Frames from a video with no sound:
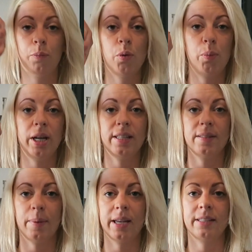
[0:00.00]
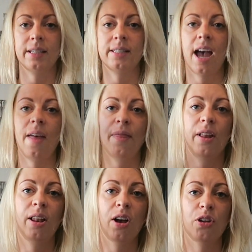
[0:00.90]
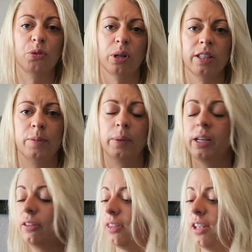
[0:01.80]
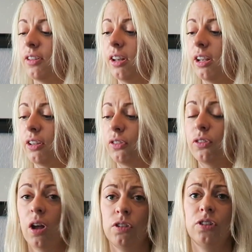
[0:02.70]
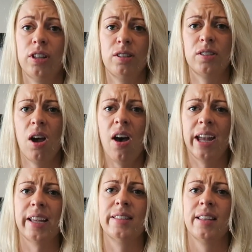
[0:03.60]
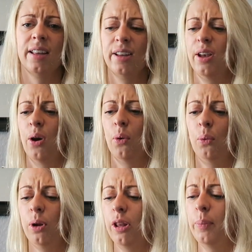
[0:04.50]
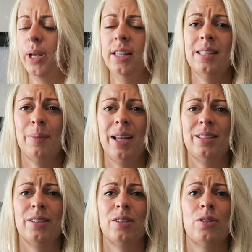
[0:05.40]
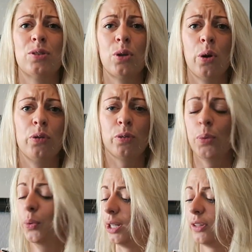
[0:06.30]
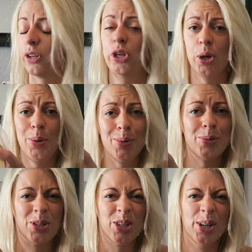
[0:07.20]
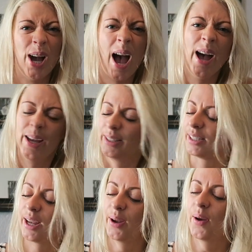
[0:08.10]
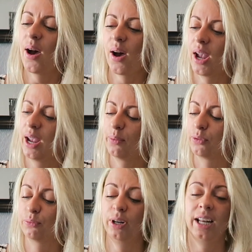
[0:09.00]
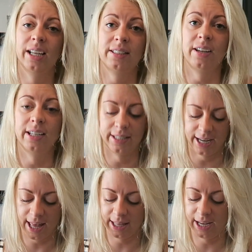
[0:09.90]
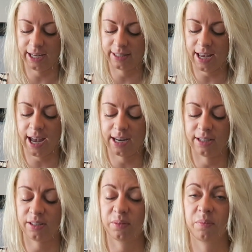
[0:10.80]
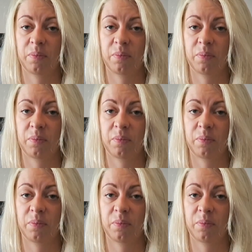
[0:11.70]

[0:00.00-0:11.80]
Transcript: small pizza bases and the large ones because these are like such a good size all other pizza bases are so small and these are huge. So I was really excited to get these and